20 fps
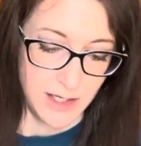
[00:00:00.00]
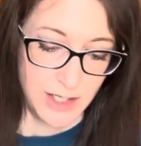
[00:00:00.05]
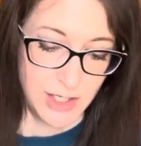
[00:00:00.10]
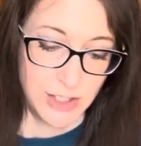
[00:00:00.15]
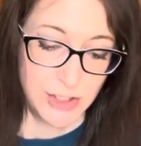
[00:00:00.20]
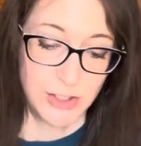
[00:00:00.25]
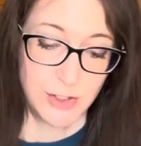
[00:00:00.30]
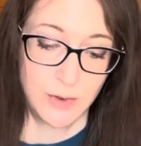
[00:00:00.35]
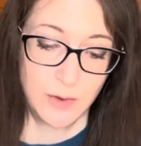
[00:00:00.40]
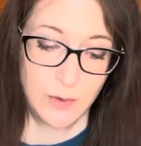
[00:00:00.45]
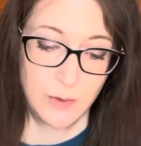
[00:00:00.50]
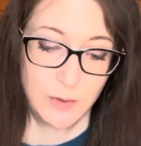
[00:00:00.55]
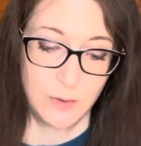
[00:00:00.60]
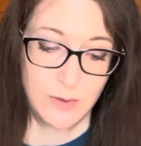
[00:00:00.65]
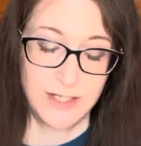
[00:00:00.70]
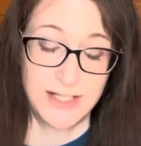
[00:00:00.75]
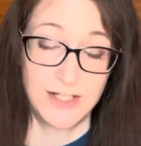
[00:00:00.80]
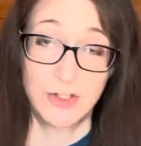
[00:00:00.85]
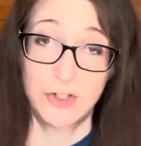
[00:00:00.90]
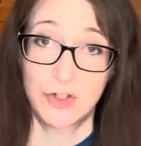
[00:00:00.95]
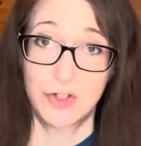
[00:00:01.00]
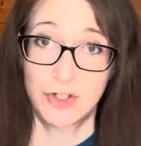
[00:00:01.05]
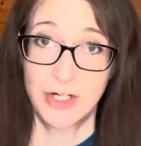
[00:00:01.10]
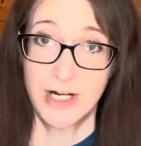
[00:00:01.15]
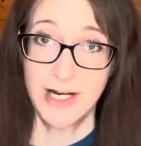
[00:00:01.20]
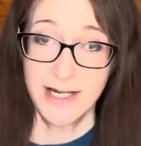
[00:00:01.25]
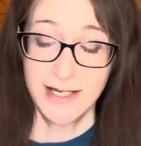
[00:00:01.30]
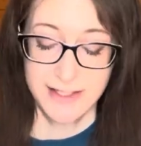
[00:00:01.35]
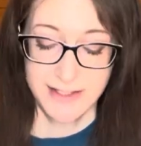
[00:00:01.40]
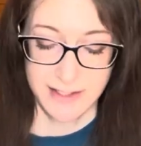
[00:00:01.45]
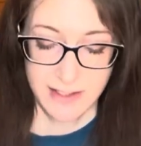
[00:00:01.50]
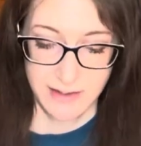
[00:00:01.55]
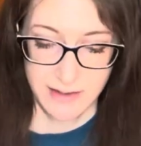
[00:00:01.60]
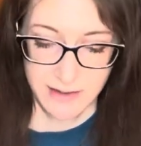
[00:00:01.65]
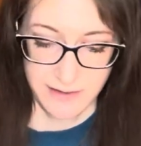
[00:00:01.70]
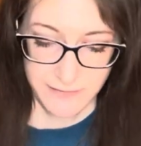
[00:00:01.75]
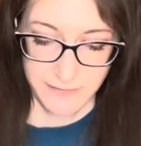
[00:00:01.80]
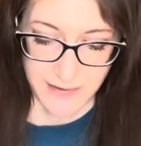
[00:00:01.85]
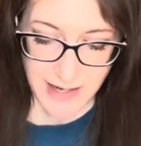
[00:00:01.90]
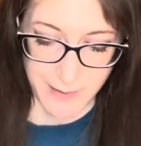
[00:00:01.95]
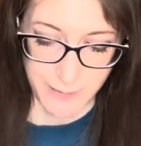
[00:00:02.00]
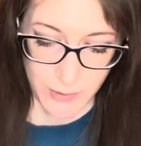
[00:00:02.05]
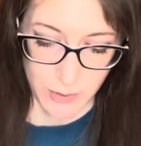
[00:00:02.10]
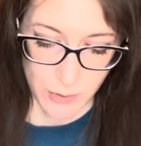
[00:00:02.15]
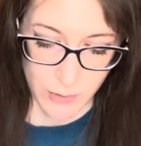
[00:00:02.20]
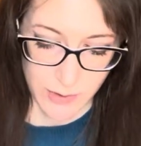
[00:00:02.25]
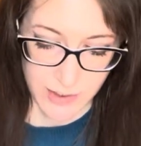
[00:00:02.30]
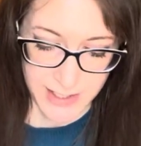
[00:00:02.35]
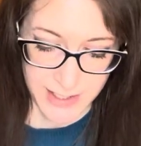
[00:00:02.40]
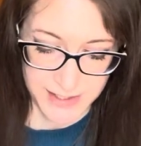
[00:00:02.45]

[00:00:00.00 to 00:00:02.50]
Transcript: So the strengths of Capricorn